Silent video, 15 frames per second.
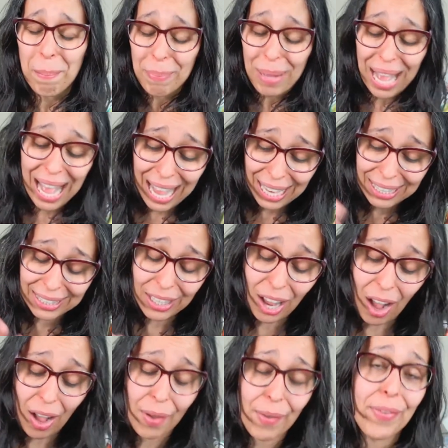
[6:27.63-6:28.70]
packed
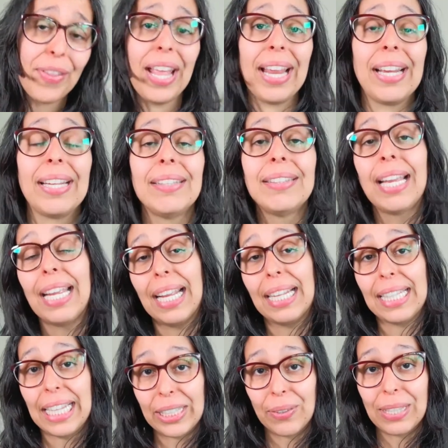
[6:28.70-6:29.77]
off things and
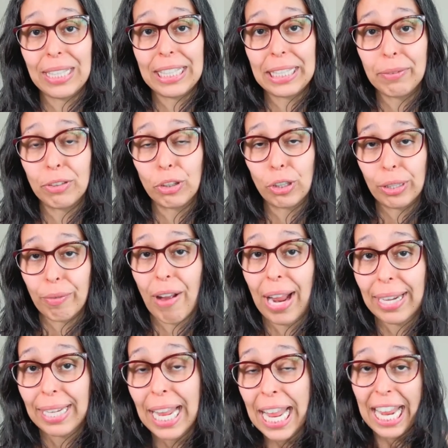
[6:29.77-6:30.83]
then you leave
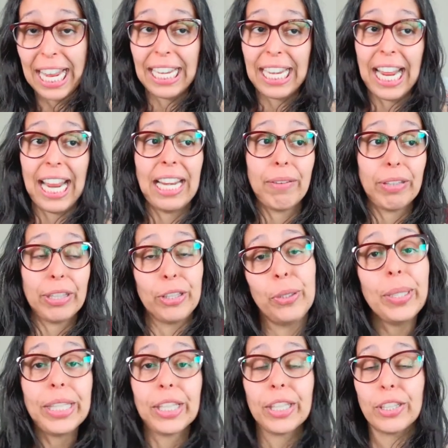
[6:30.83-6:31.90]
certified. And then every two
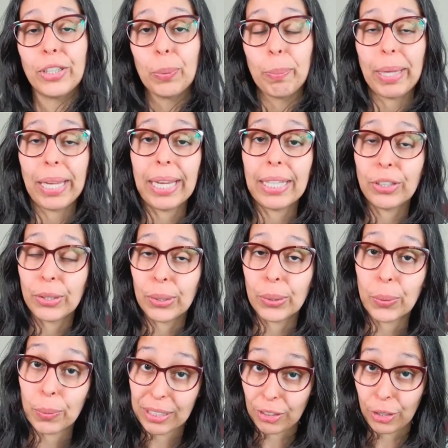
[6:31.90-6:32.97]
years you pay to
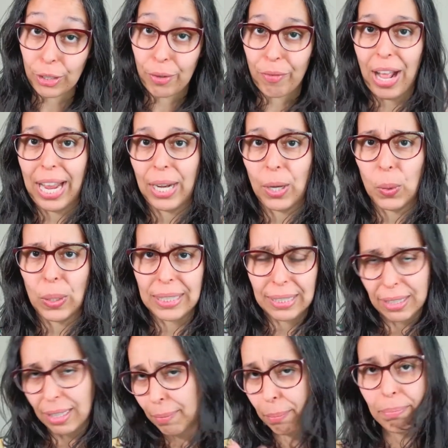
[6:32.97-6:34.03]
recertify or
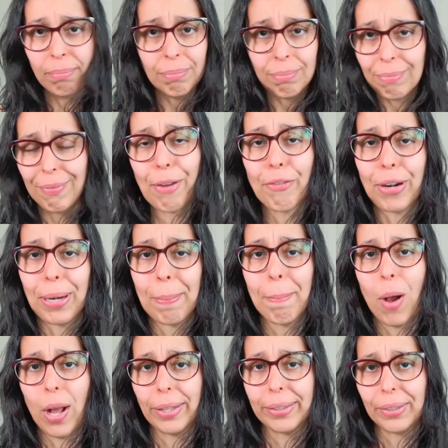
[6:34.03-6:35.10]
some different
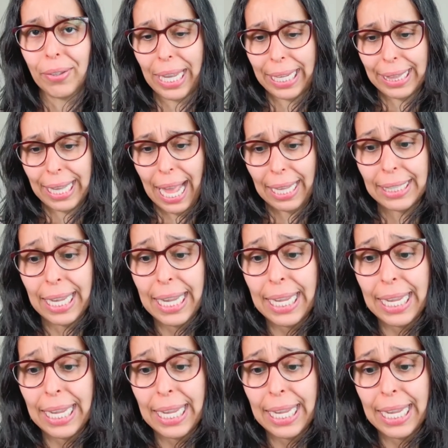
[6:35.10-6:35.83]
model like that.